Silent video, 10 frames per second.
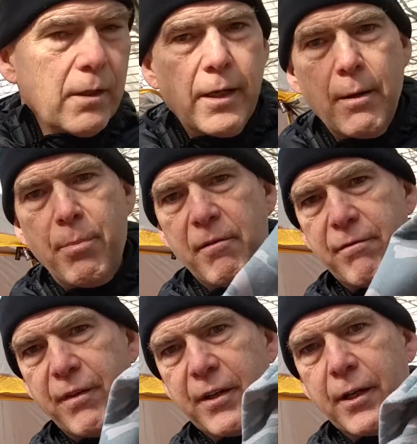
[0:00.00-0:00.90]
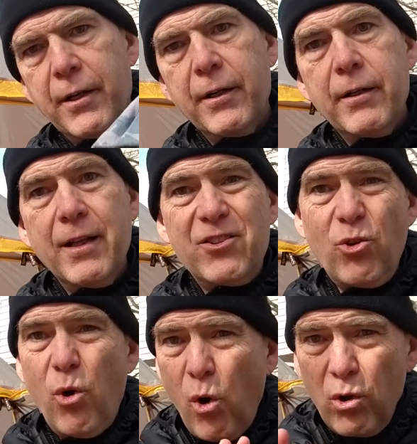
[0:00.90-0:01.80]
and a buff if I needed it. That's
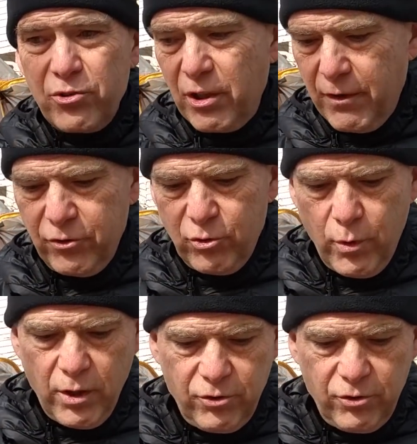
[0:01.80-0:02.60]
all the stuff I used to wear.